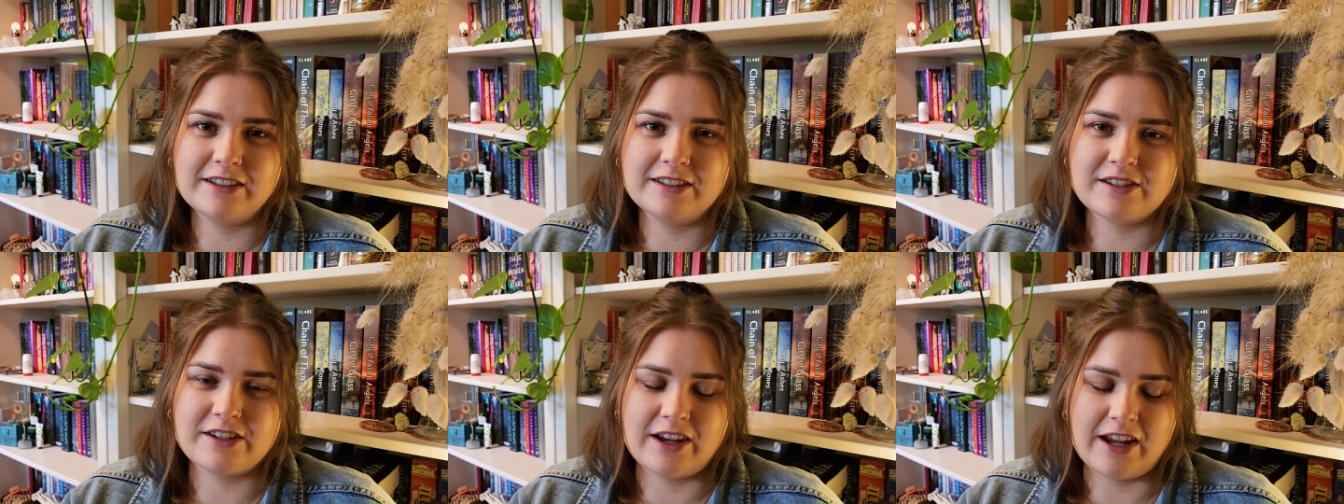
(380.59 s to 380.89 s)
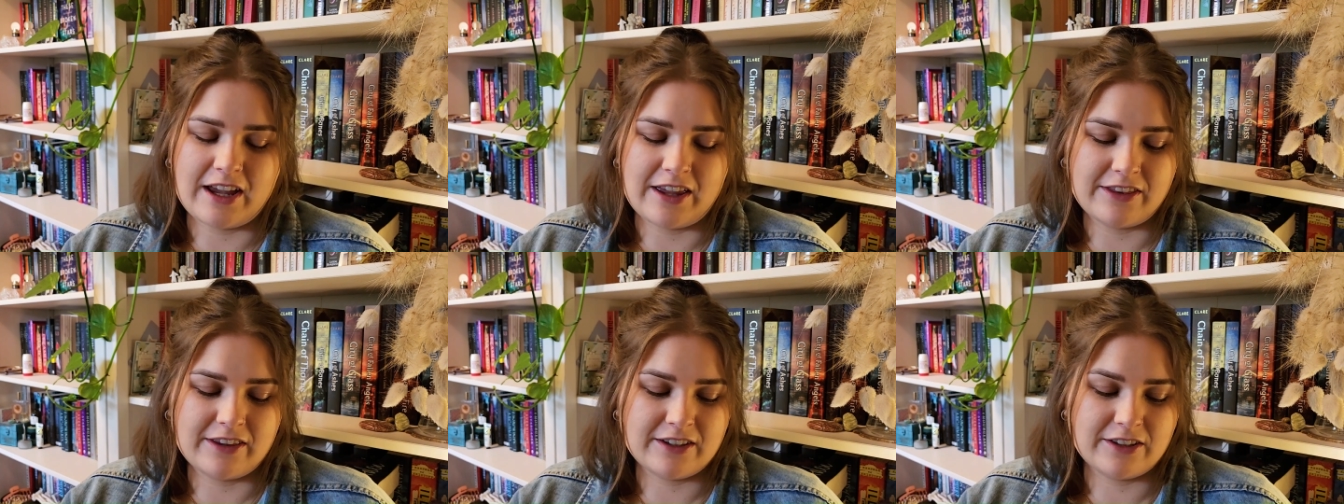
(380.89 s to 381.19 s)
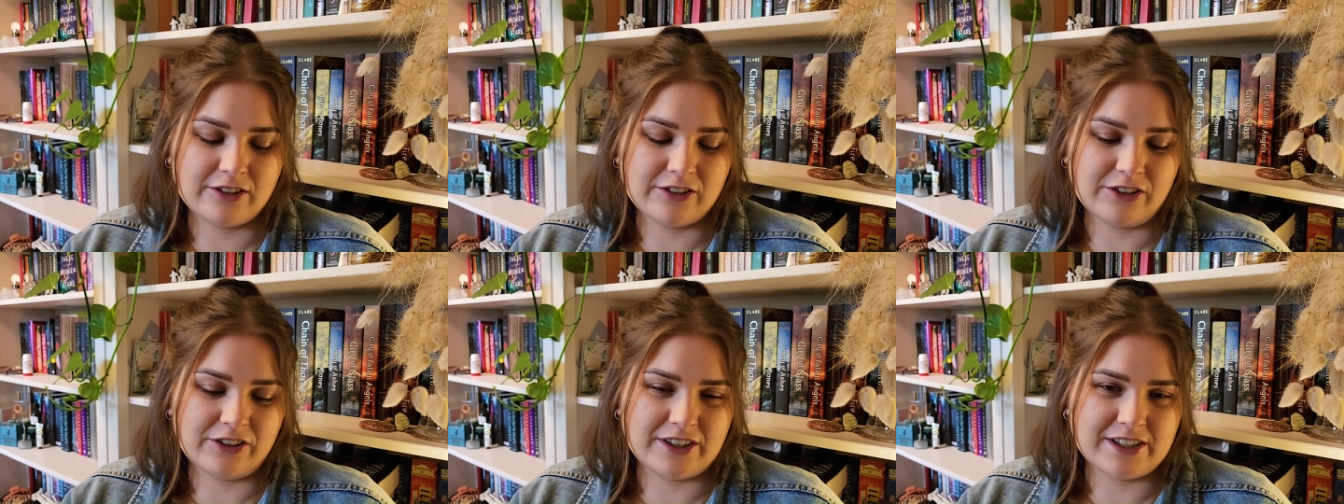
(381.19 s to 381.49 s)
so yeah there are
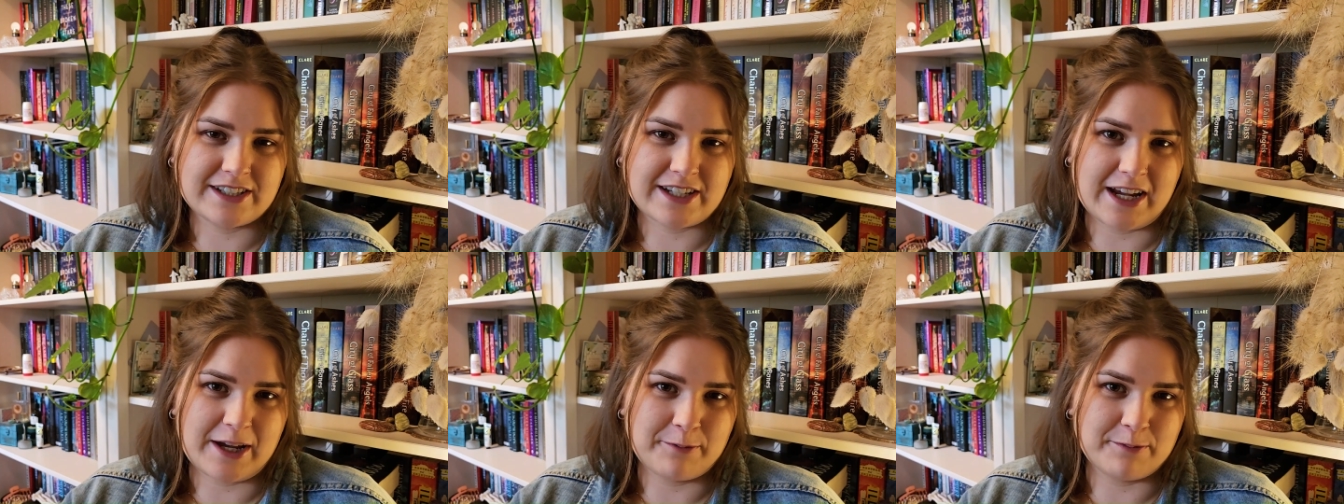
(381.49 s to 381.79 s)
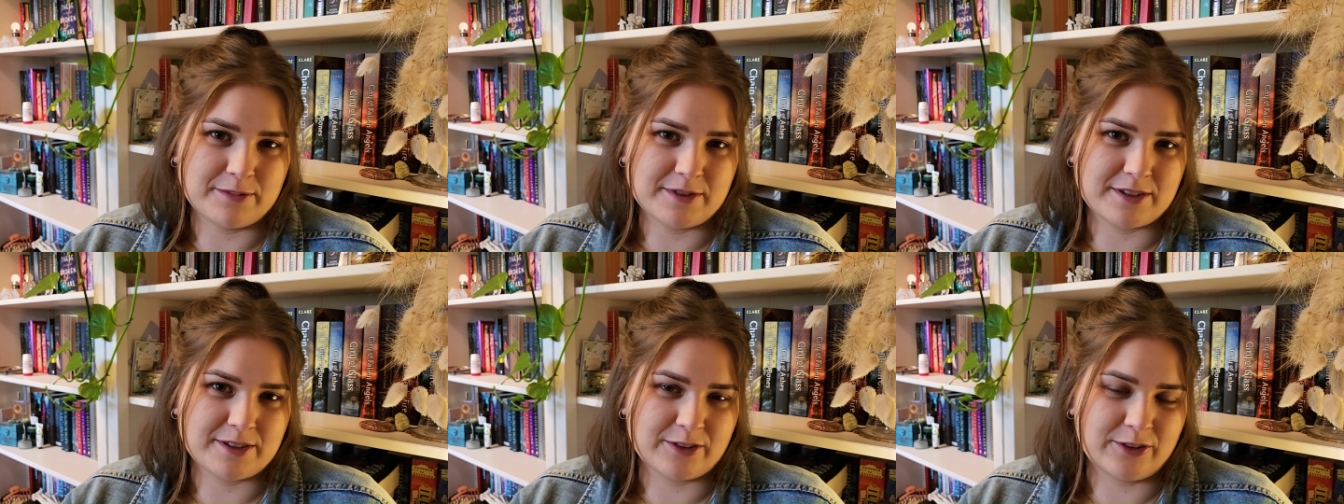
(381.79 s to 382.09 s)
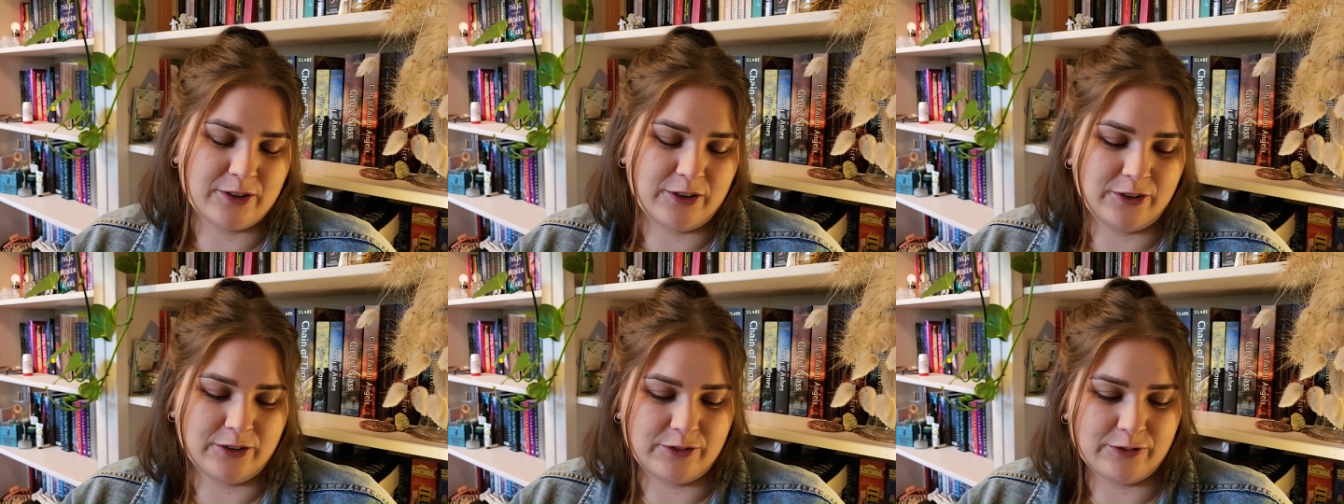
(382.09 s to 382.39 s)
a lot of tabs
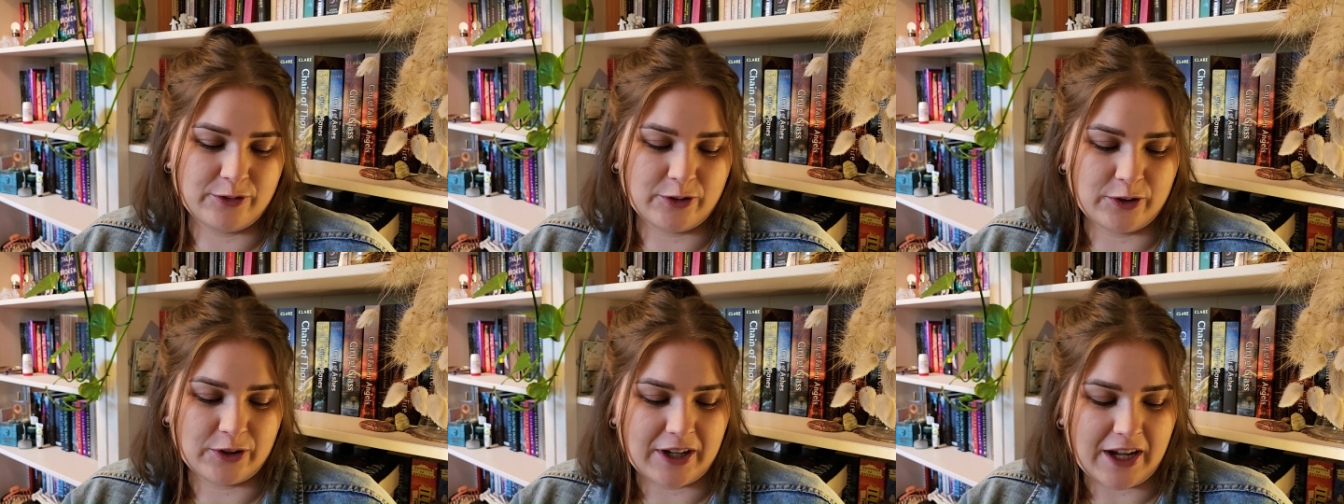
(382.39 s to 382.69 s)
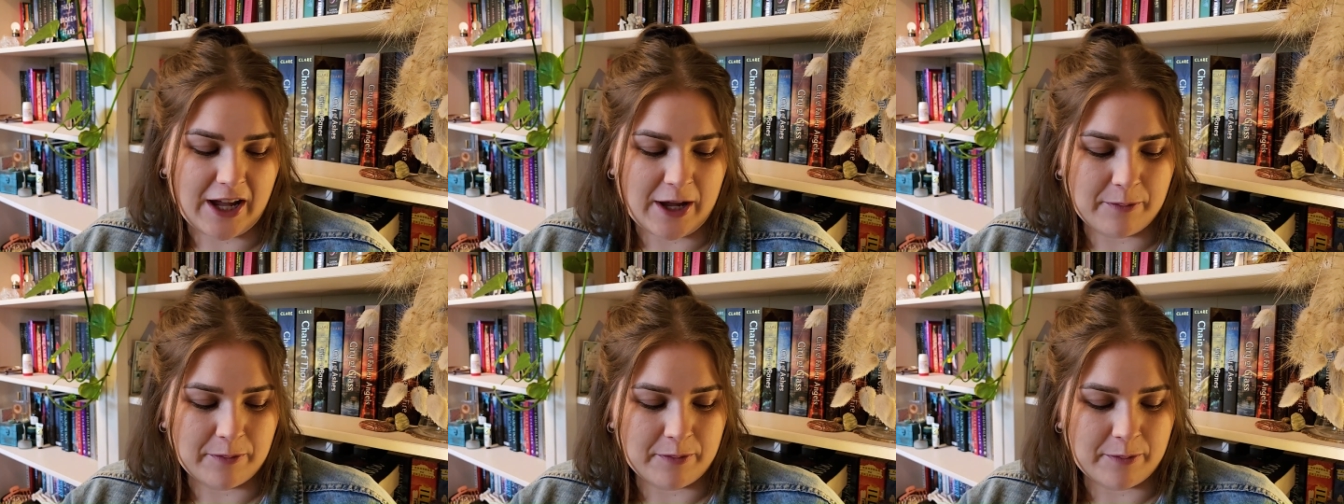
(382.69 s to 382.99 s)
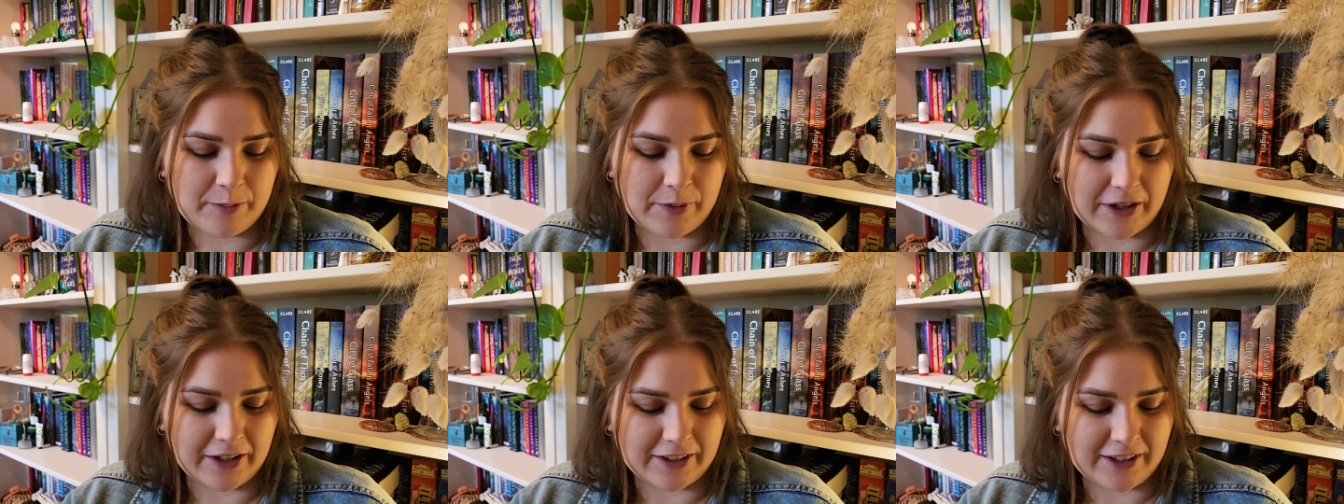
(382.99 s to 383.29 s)
on vocab
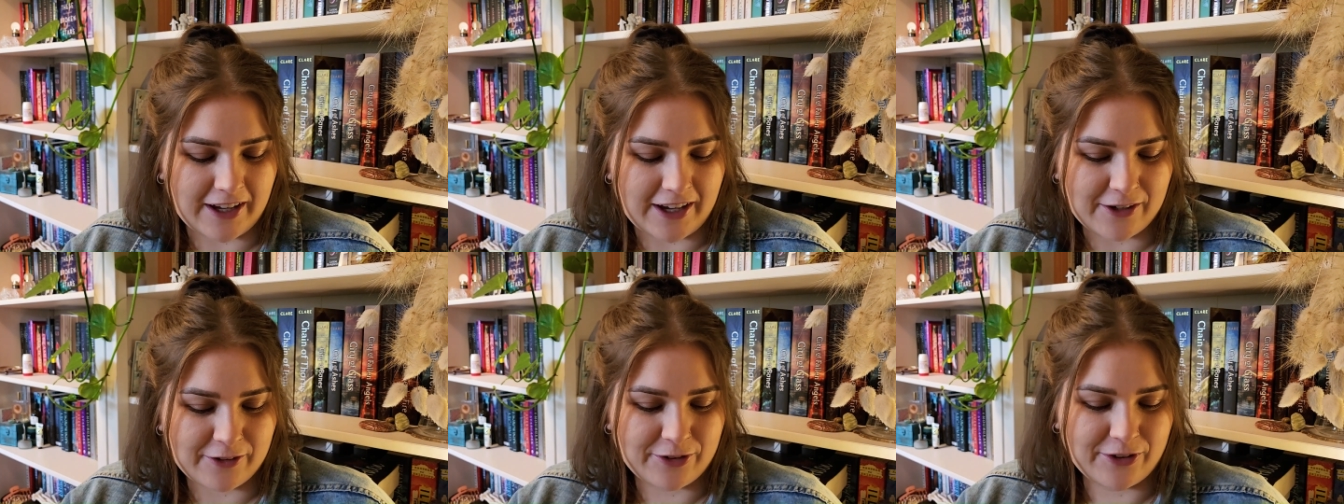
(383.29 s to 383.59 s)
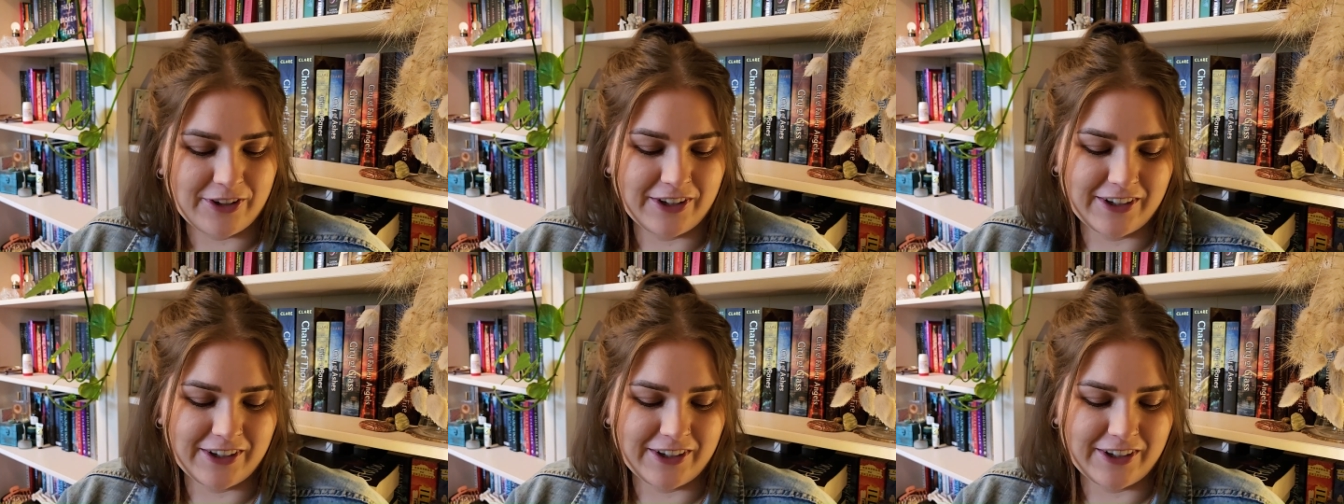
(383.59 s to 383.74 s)
but i've